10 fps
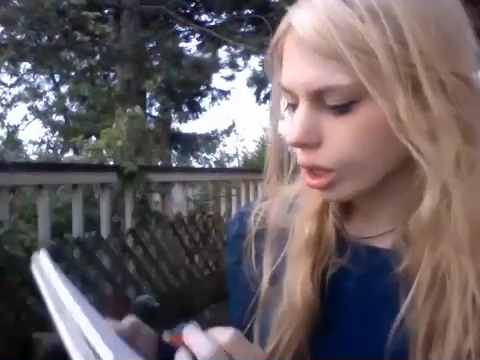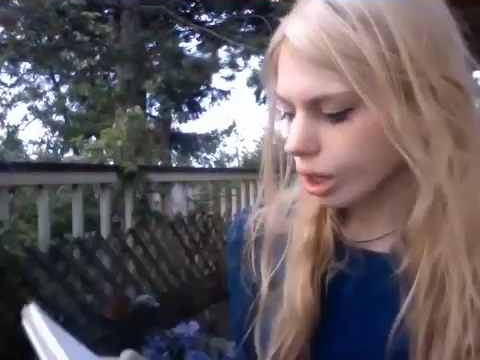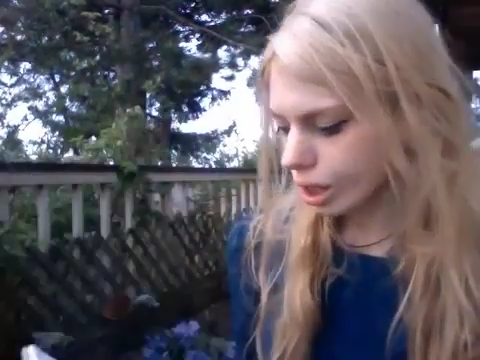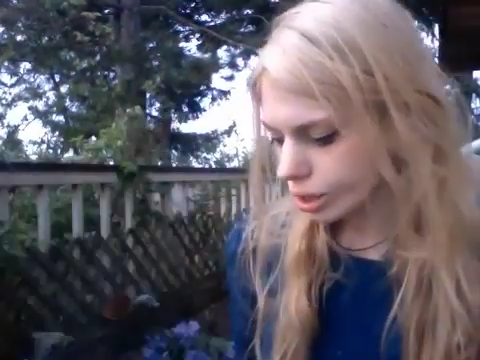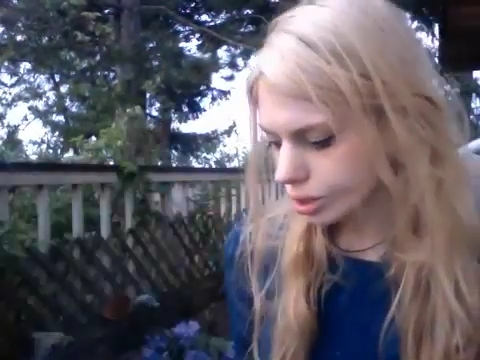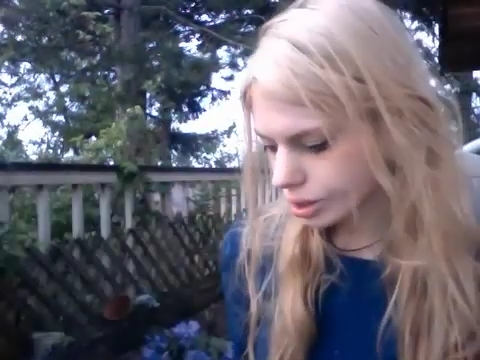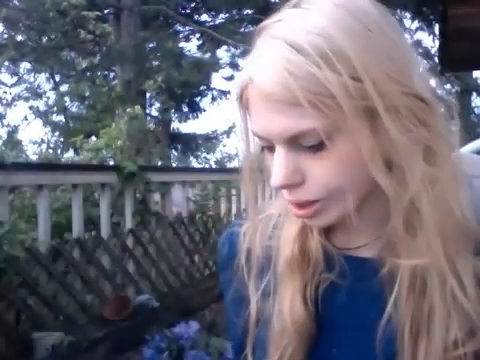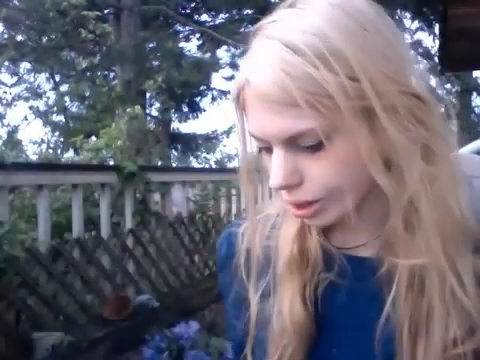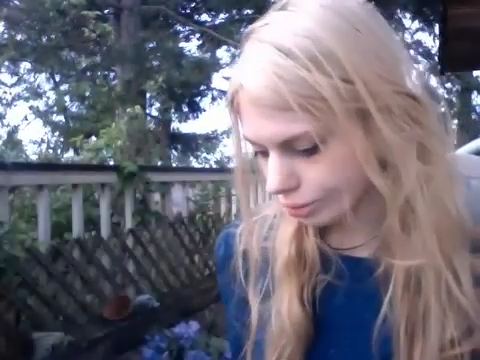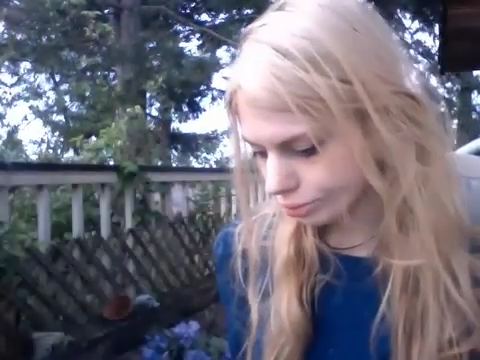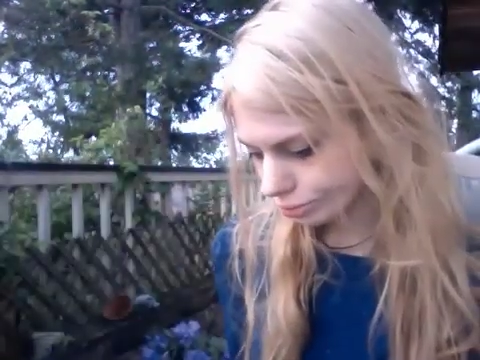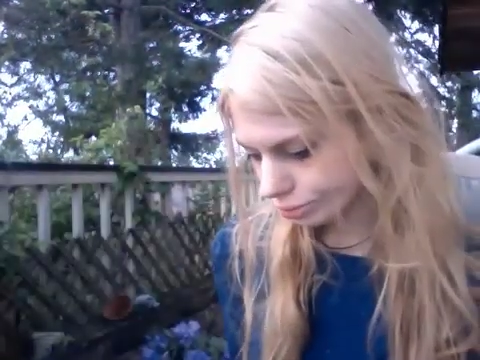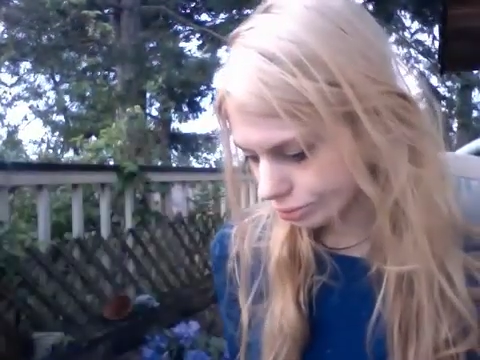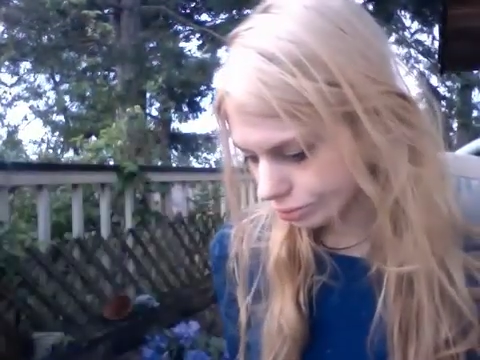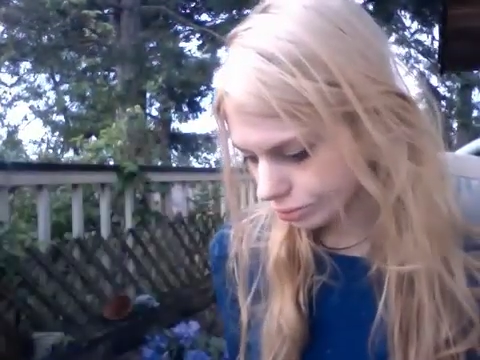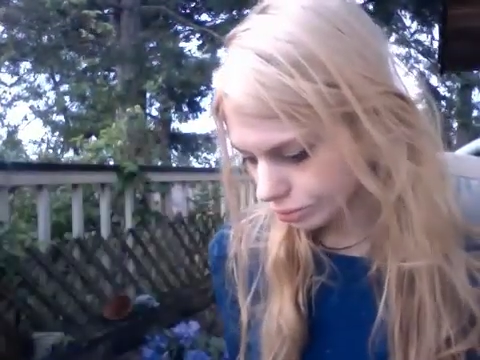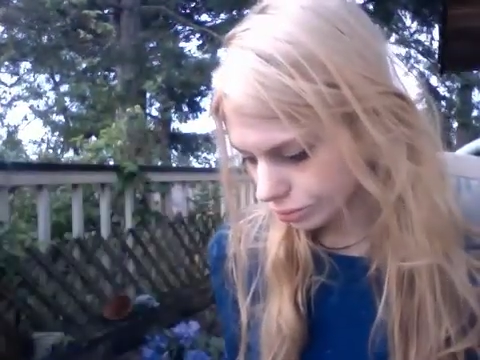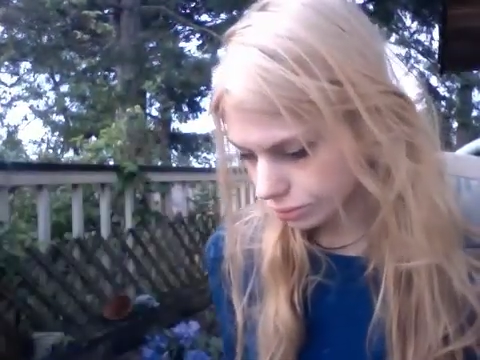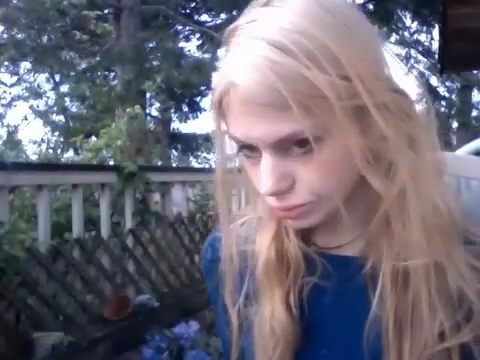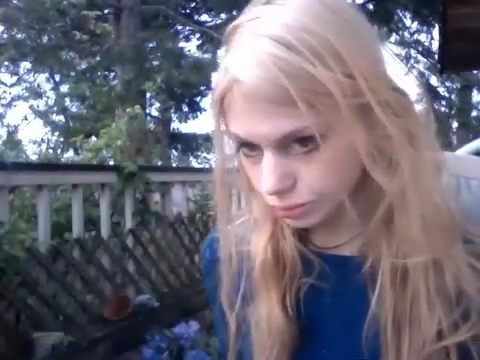And I'm
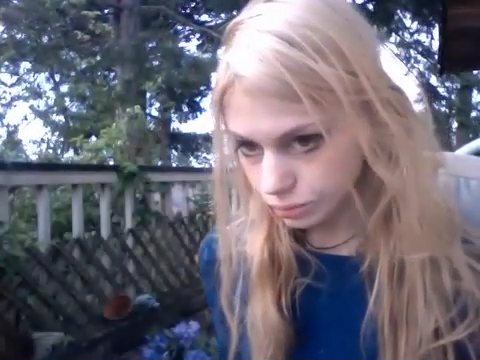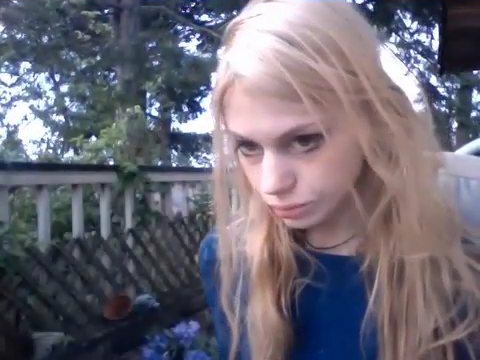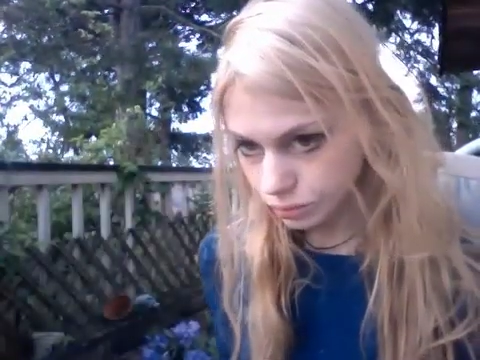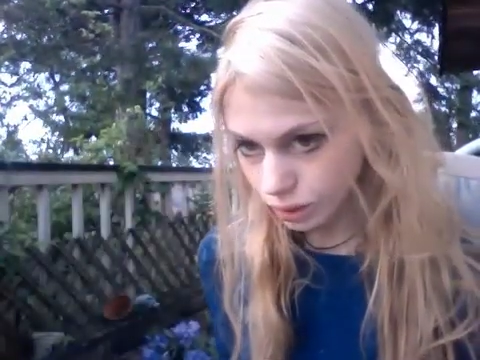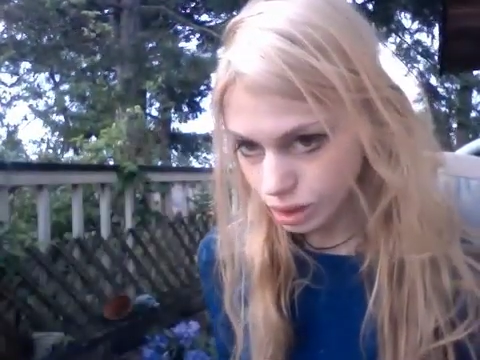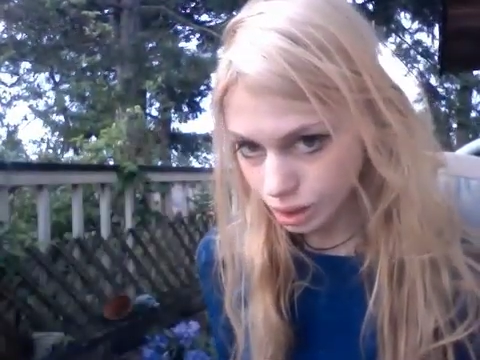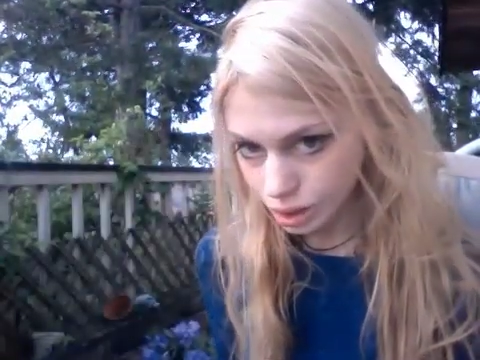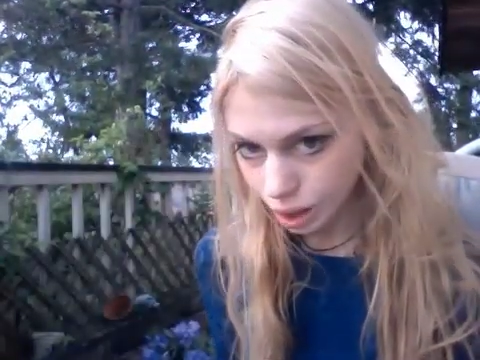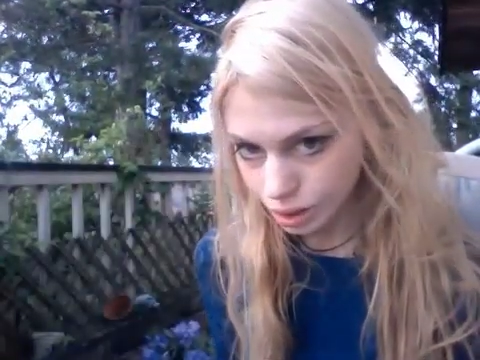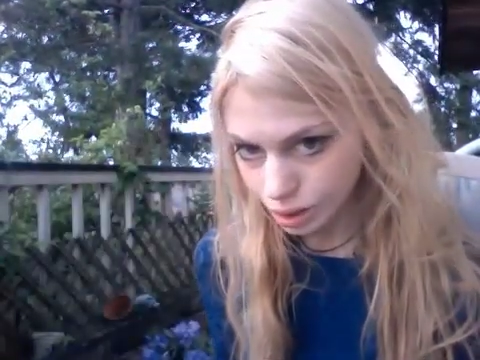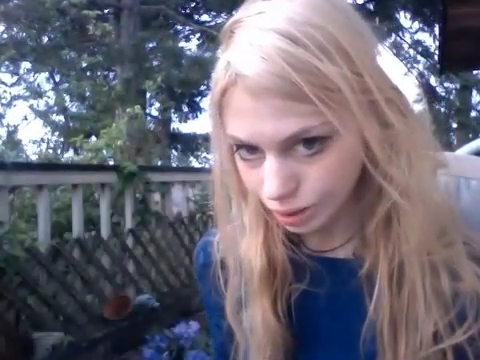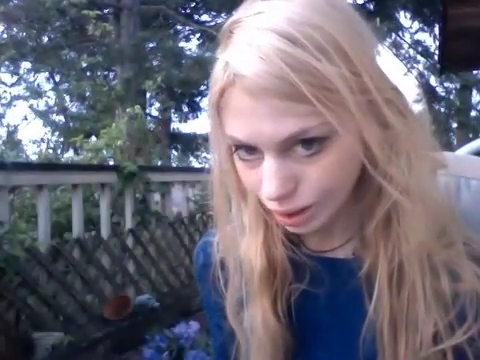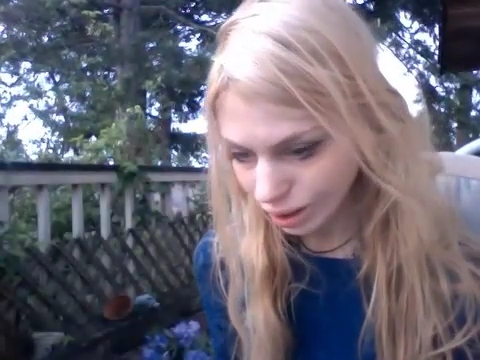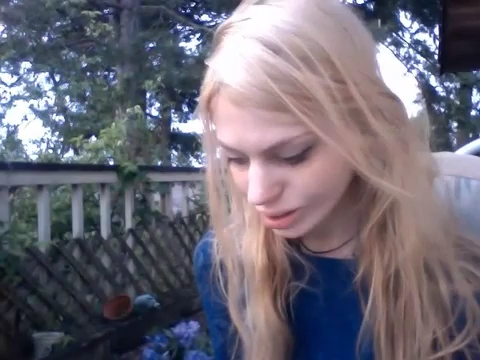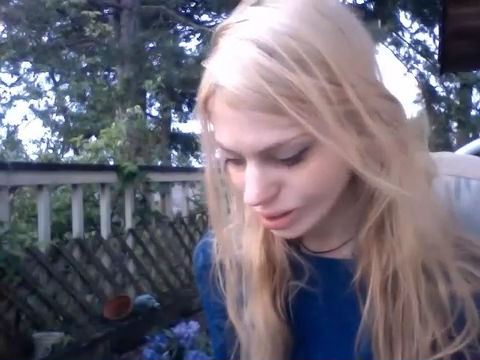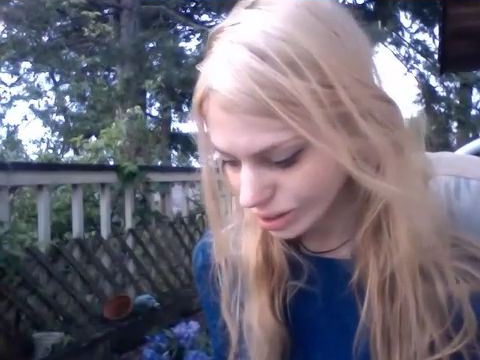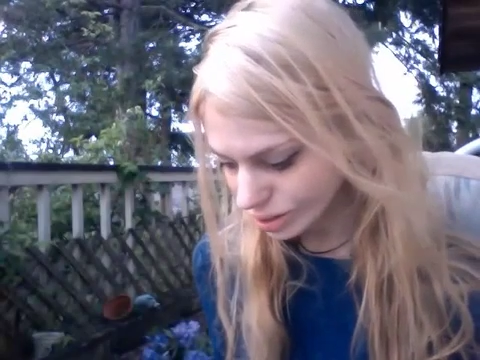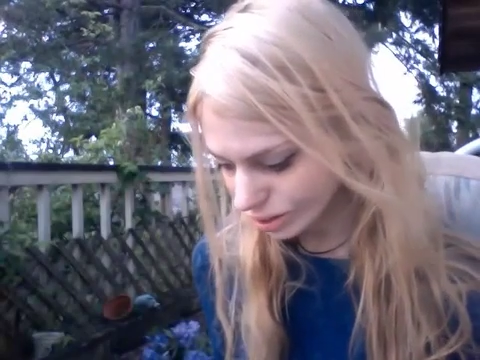just going to talk to you while I do this